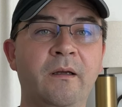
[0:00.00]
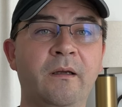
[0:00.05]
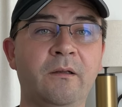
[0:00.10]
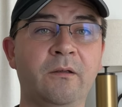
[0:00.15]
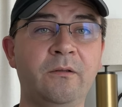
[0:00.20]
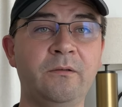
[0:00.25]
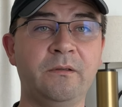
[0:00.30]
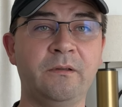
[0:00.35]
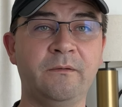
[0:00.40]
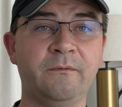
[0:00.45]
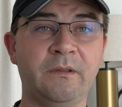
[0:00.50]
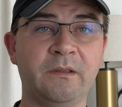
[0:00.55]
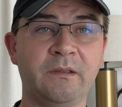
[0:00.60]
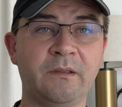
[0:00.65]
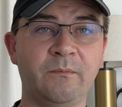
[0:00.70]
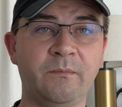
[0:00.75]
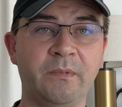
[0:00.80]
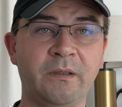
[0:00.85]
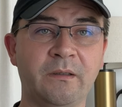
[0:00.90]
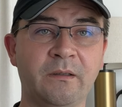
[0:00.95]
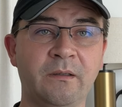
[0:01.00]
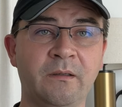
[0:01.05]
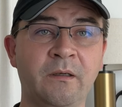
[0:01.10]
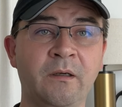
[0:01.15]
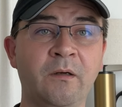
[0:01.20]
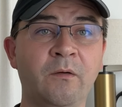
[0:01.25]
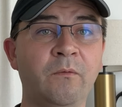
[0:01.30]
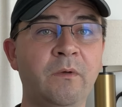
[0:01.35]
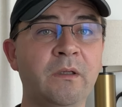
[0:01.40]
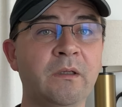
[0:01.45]
Hello and welcome back.
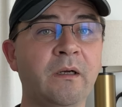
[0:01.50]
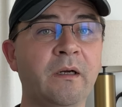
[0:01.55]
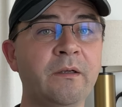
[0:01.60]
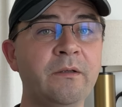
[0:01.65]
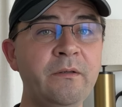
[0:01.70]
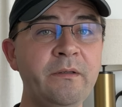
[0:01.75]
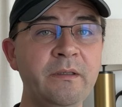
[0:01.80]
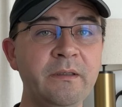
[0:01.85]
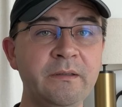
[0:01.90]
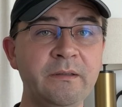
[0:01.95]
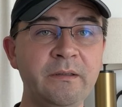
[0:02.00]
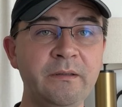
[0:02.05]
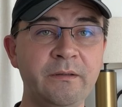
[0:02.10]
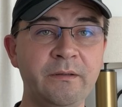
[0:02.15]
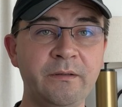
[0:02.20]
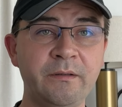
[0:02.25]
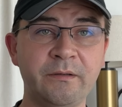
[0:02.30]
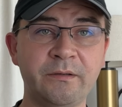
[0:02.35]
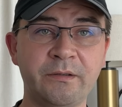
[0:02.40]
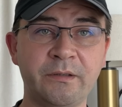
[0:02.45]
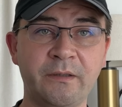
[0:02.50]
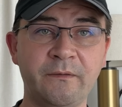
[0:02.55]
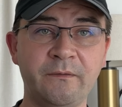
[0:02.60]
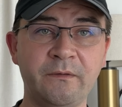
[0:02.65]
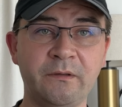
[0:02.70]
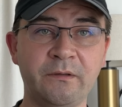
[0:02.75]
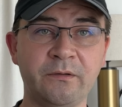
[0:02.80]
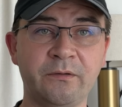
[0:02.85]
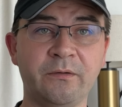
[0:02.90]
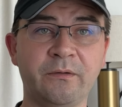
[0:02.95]
Well, are you considering
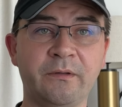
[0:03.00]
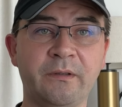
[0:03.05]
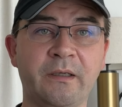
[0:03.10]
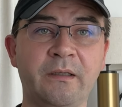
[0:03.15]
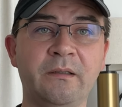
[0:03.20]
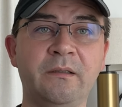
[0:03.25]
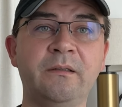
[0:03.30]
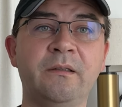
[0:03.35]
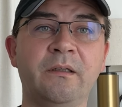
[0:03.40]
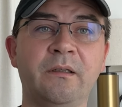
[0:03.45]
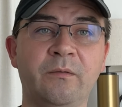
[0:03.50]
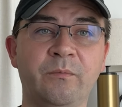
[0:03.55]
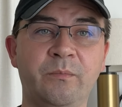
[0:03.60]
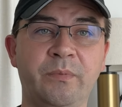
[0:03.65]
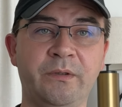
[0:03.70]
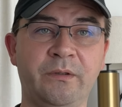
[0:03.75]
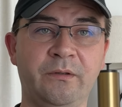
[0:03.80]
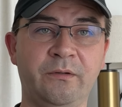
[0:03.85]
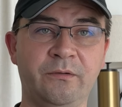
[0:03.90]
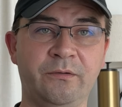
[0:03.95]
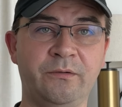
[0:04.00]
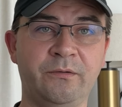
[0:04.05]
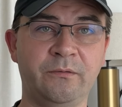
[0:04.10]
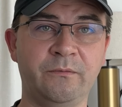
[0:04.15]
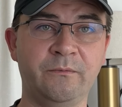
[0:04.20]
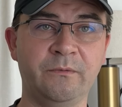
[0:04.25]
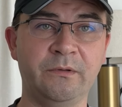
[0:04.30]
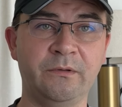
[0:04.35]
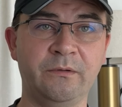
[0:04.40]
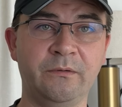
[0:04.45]
traveling to Thailand and bring your
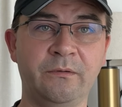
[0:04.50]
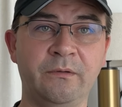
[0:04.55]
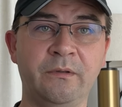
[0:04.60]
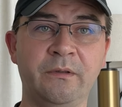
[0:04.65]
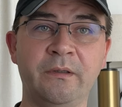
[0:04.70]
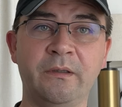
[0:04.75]
drone with you?